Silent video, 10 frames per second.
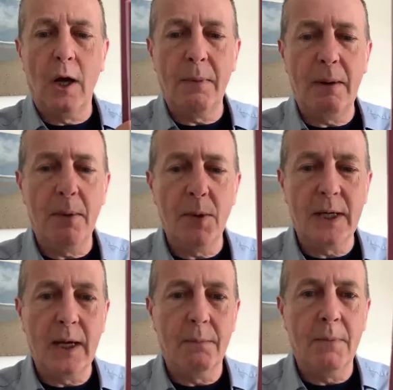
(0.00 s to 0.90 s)
Army
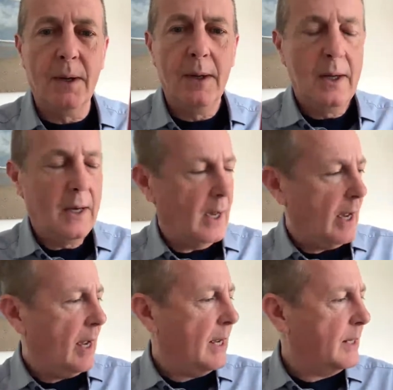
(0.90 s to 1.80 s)
Museum.
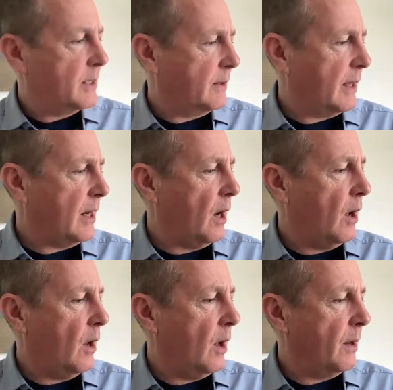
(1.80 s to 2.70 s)
And they're
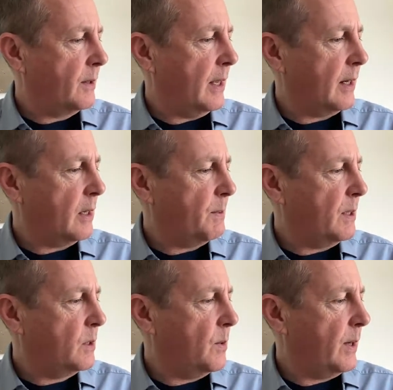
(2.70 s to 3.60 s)
going to be
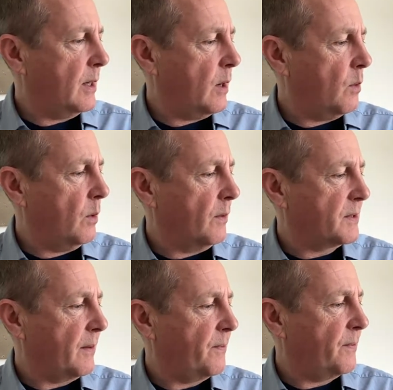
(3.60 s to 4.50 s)
doing a whole lot of
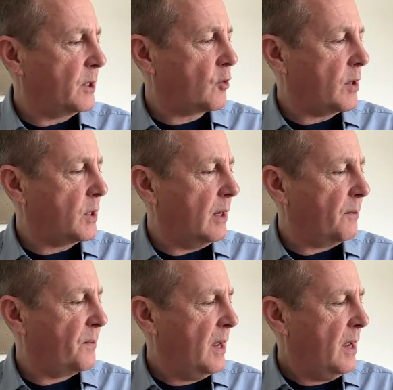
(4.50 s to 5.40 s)
stuff, strange
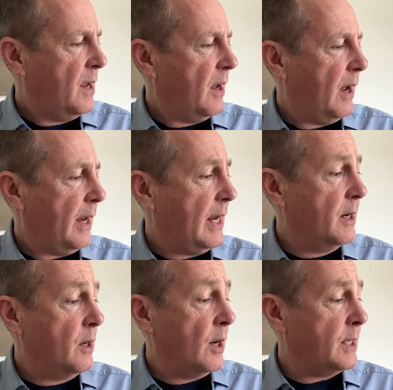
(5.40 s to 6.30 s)
enough.
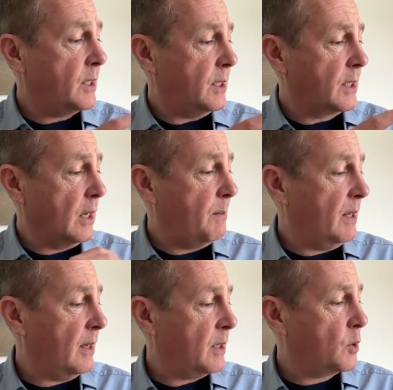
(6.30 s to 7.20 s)
Ian Knight is going to be
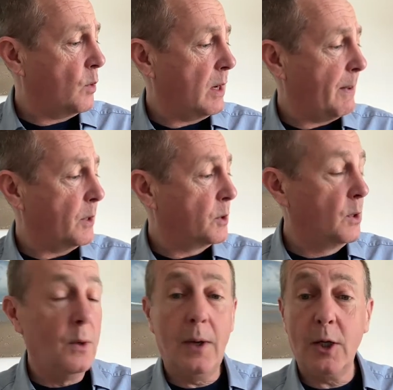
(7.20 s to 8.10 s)
there talking about
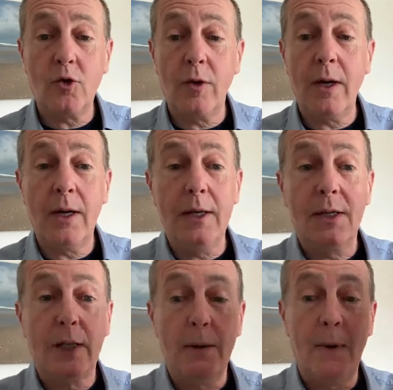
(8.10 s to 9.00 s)
Zulu history in
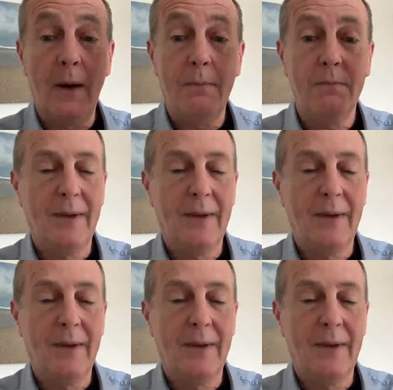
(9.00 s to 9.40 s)
cinema,